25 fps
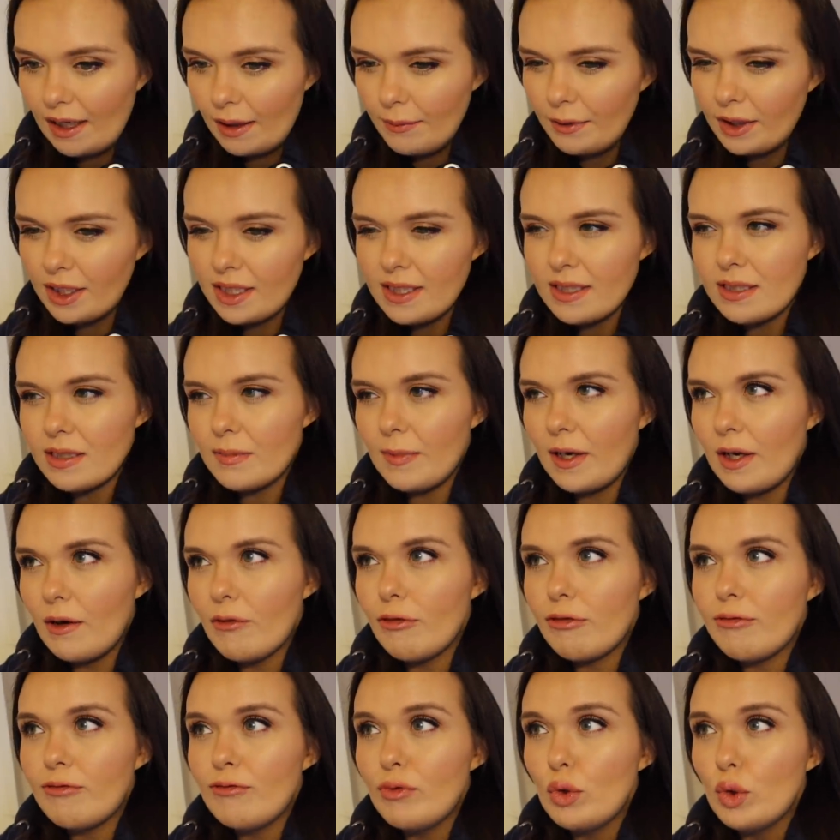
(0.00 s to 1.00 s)
going, because it's
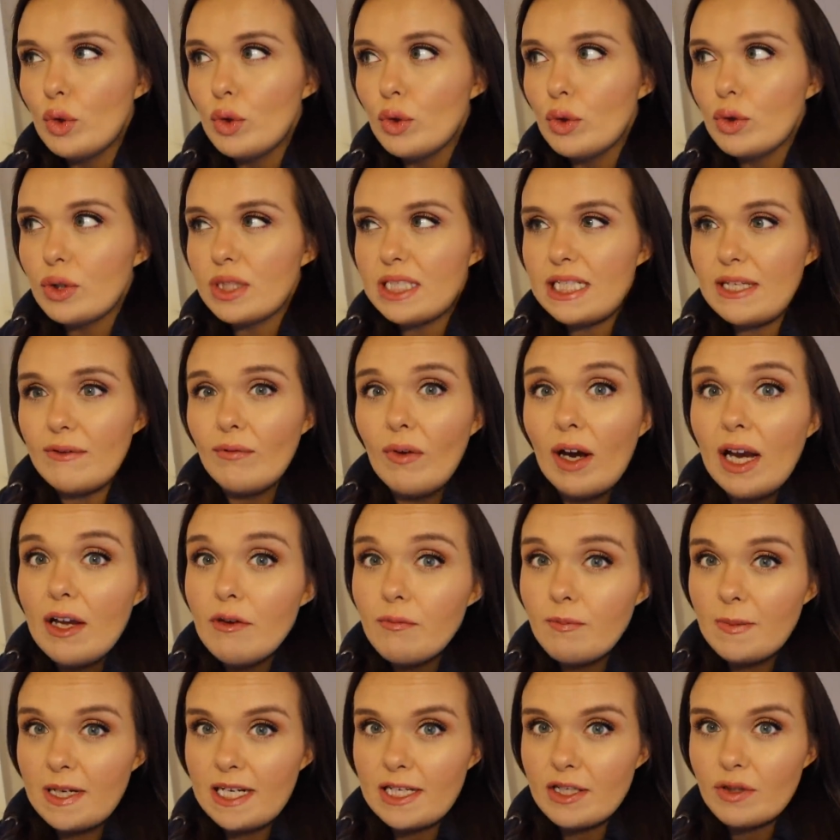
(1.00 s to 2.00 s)
about
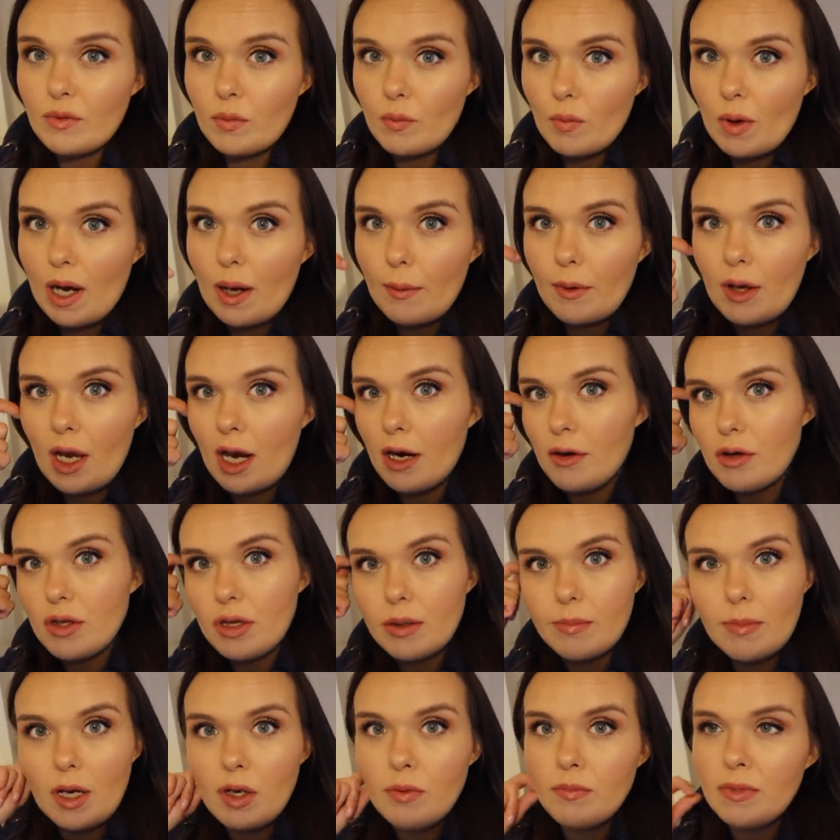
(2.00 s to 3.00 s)
45 minutes from where we are at
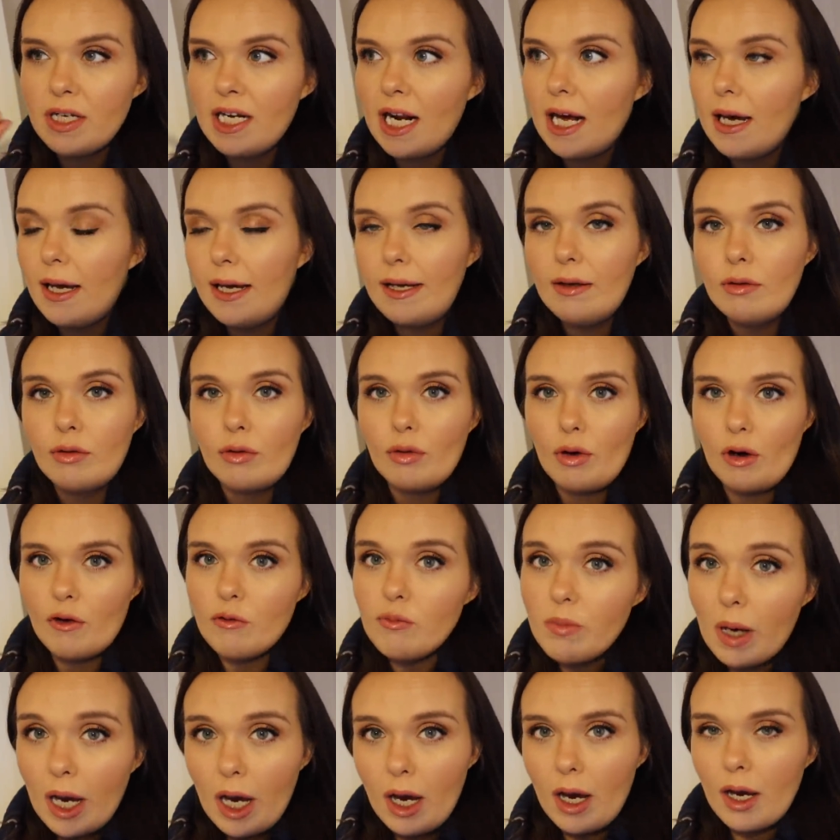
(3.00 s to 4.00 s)
the moment at
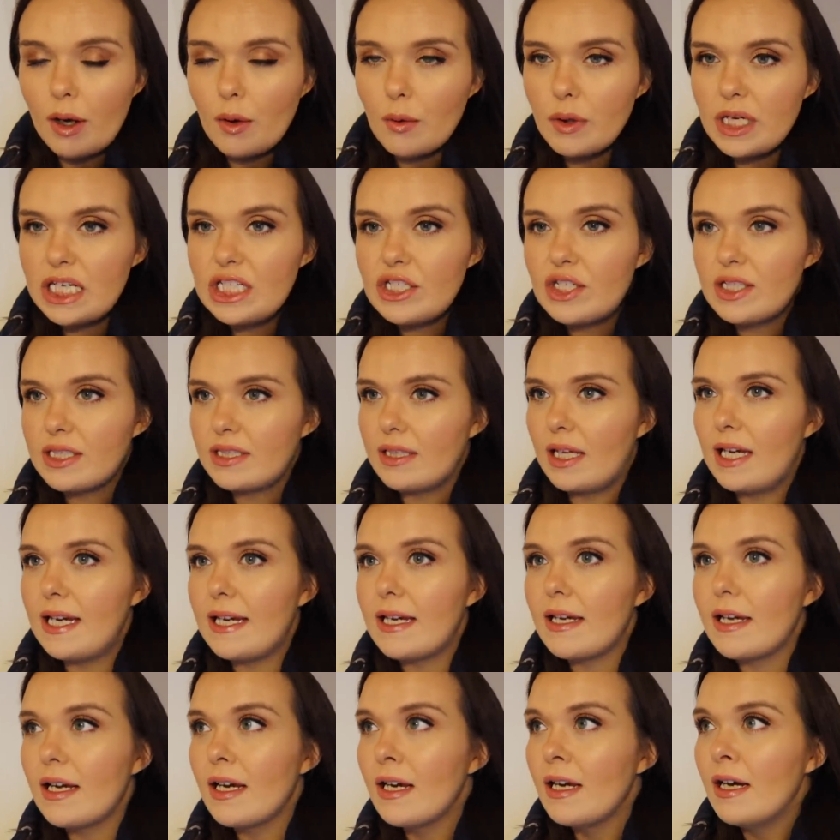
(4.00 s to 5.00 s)
Hillcroft Park, which is
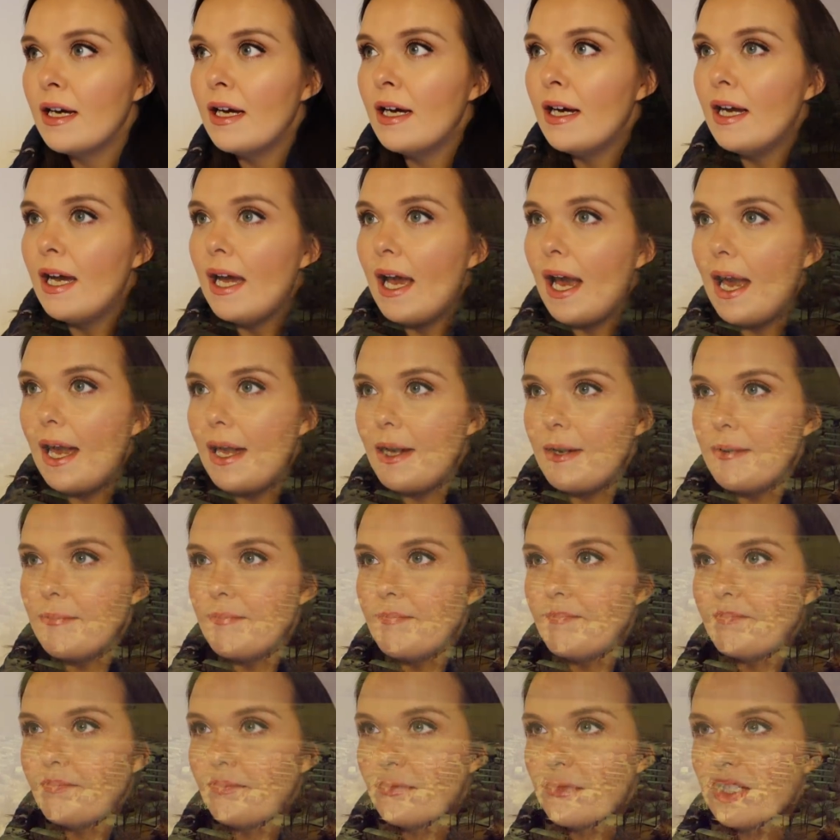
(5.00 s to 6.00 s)
like
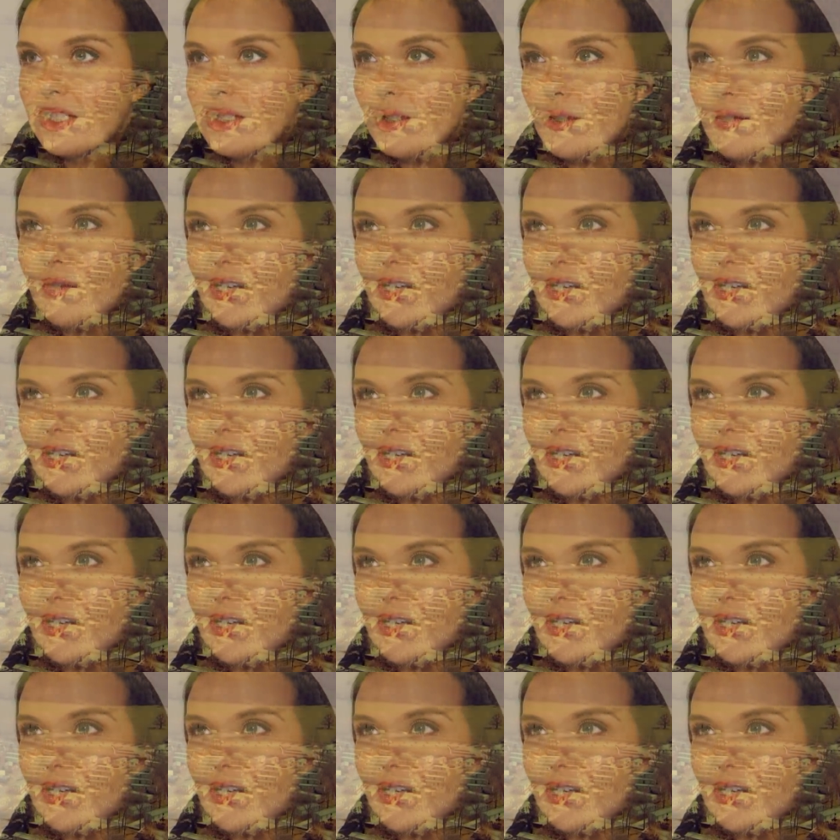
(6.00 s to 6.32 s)
sort